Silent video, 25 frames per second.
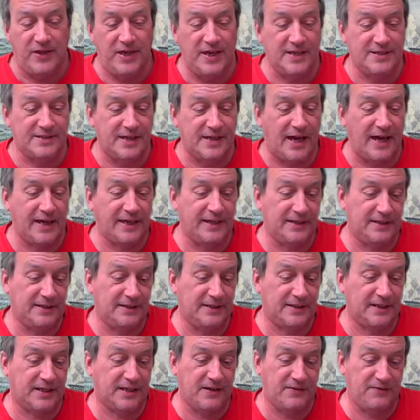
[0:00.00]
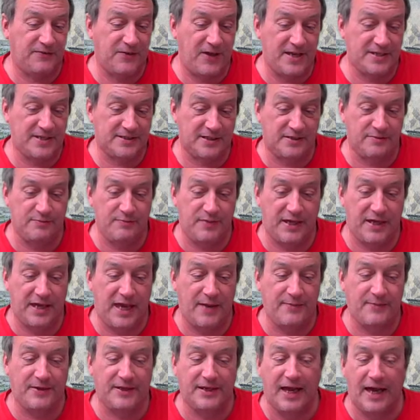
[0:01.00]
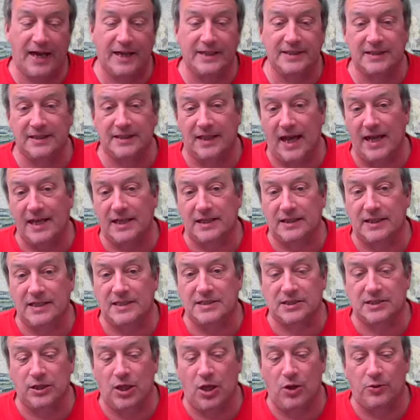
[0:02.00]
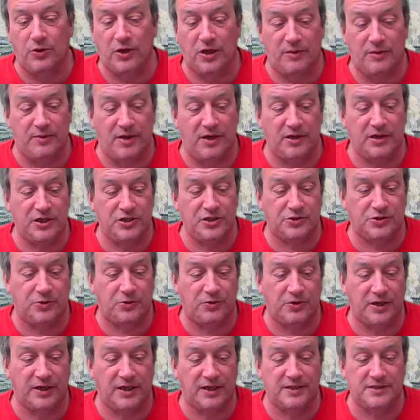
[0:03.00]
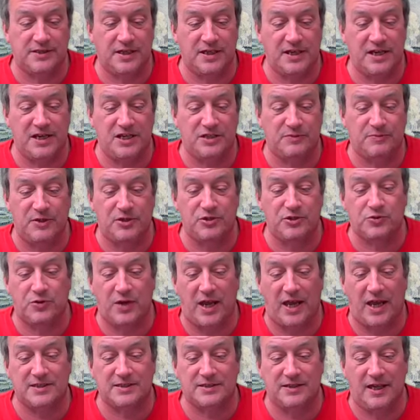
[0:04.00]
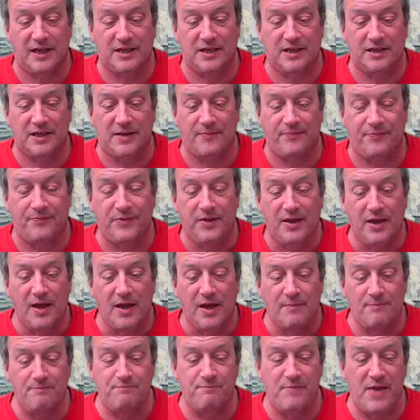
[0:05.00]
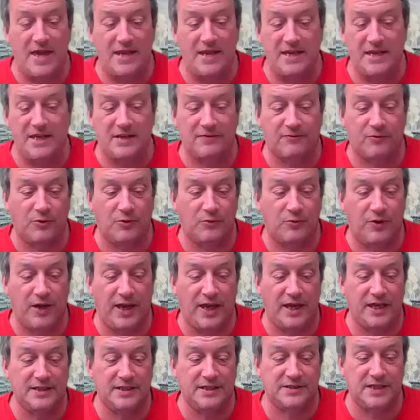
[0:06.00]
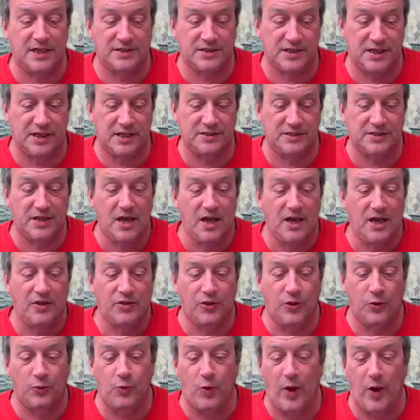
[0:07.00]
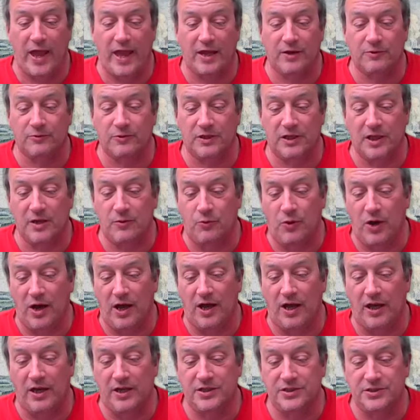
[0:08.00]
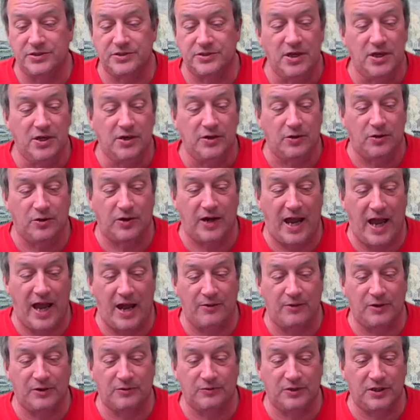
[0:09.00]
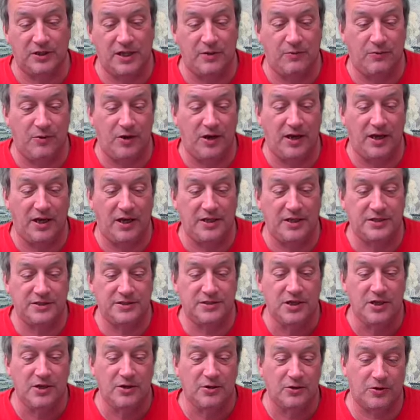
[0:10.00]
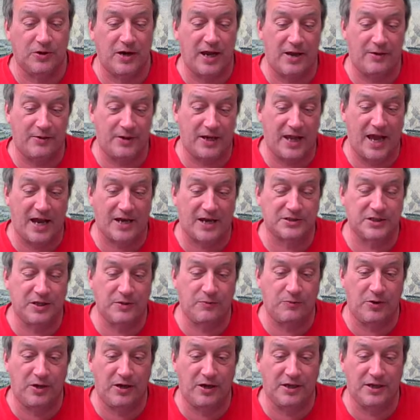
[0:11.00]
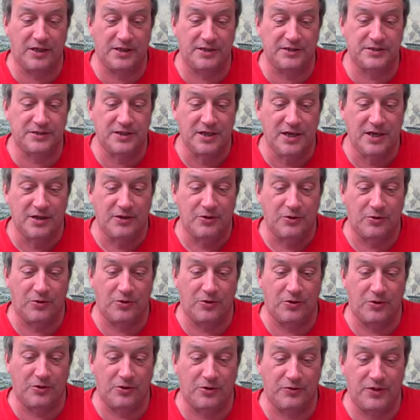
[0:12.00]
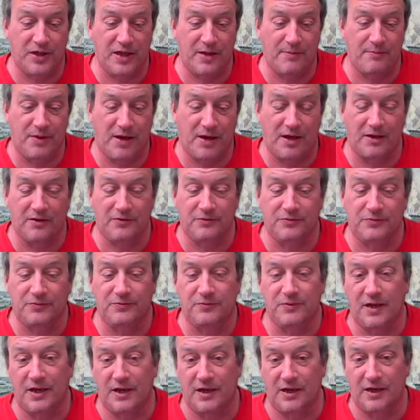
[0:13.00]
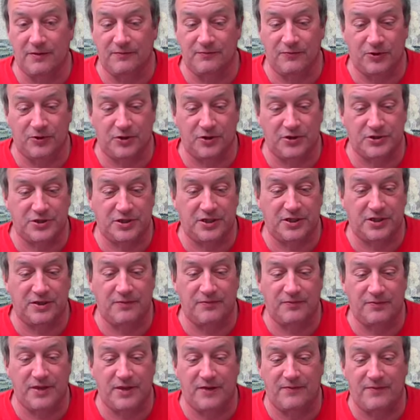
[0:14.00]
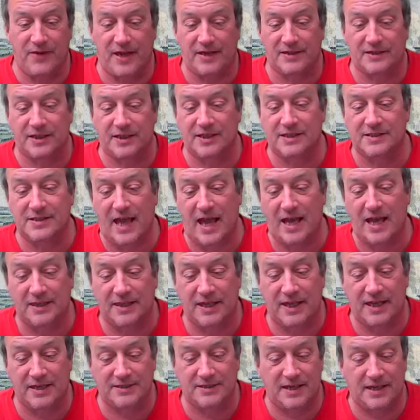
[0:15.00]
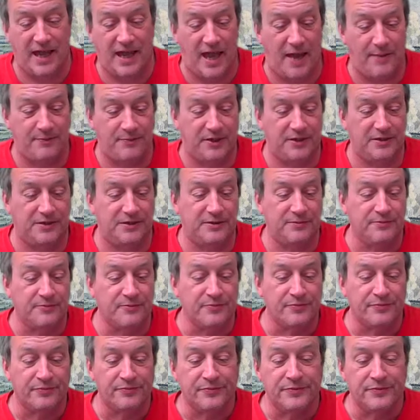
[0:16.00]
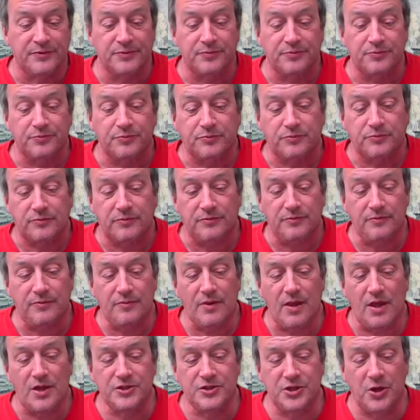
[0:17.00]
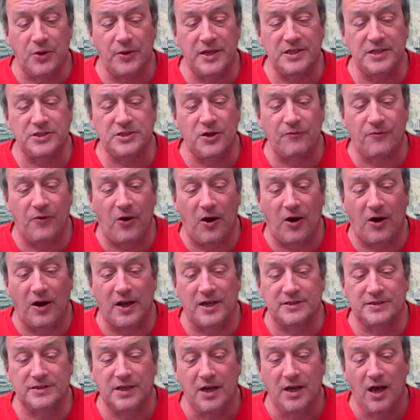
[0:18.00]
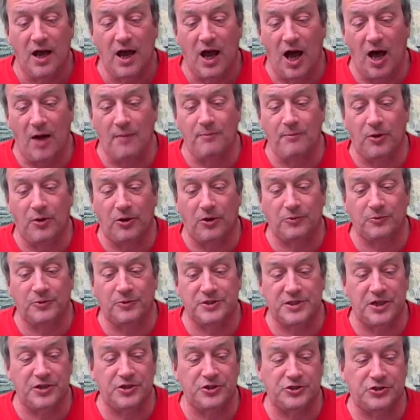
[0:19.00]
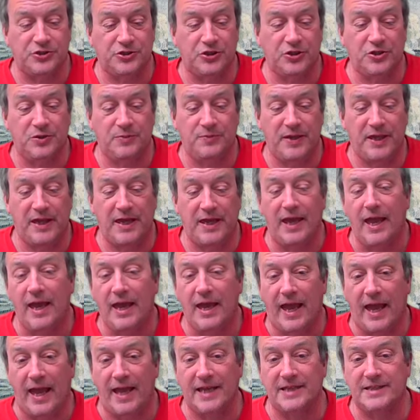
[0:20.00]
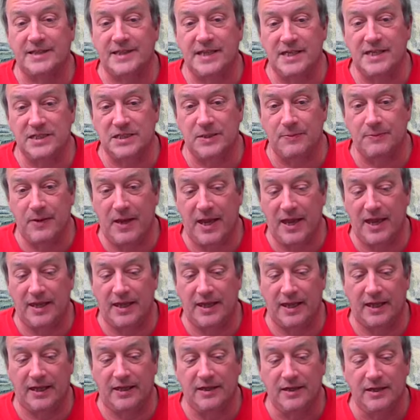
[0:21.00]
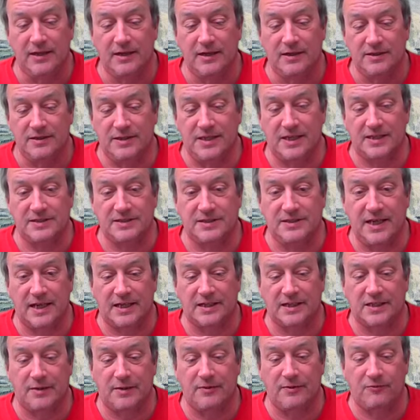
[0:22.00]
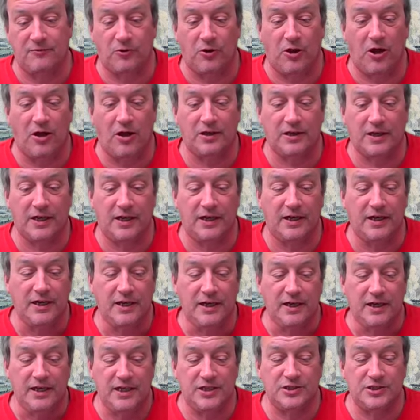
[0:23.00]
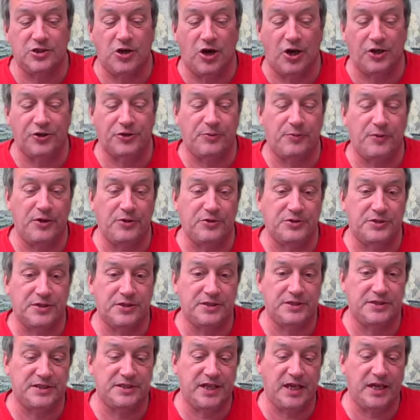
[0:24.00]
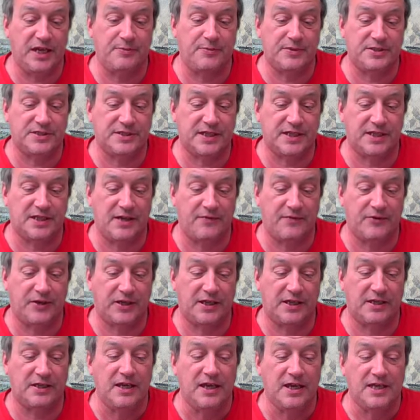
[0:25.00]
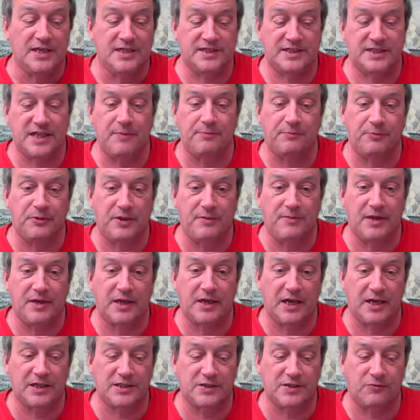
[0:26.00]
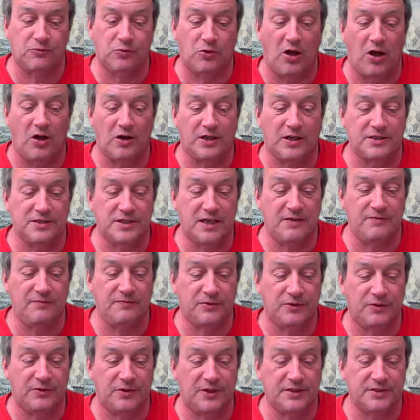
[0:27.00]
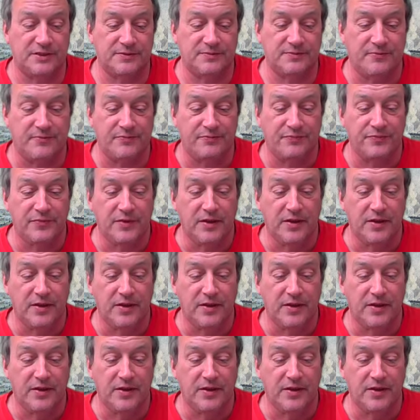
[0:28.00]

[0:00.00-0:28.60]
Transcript: Wie es eigentlich gewesen became an unlikely slogan among historians, and it has been translated in many different ways, such as the way it really was, or how it really was, or how it actually was, or the above uh, version of the event exactly as it happened. So, insofar as Humboldt was understood to be anticipating this dictum of Ranke, his contribution is deemed significant simply because of Ranke's influence.